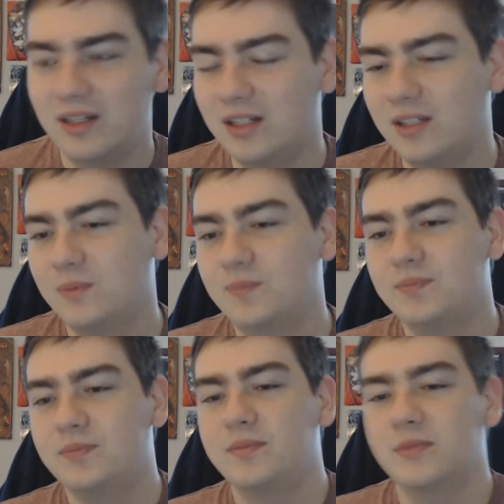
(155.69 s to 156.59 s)

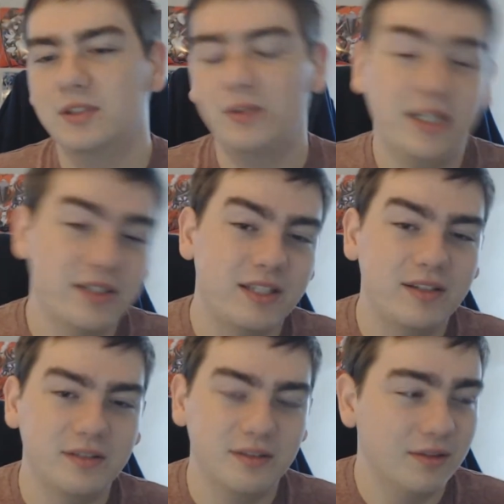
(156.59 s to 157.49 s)
So I guess
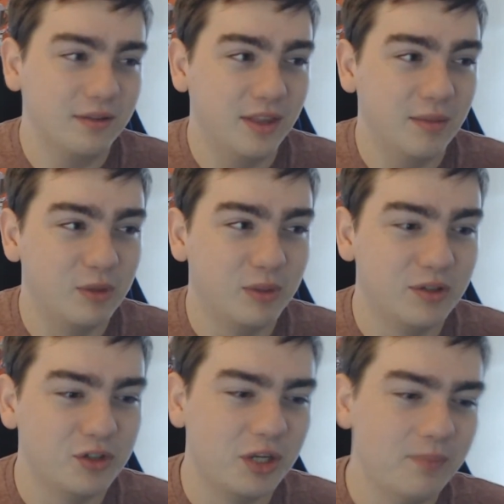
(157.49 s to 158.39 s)
that's them doing their
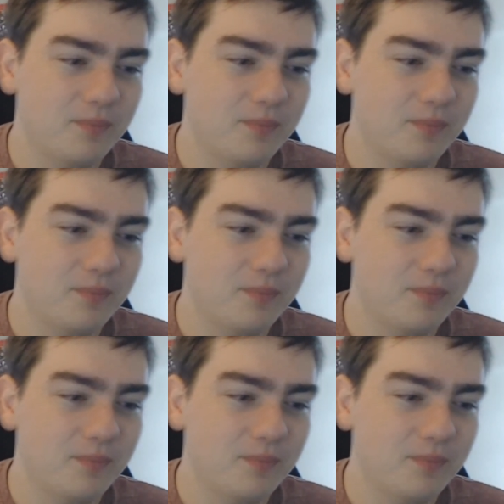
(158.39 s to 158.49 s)
job.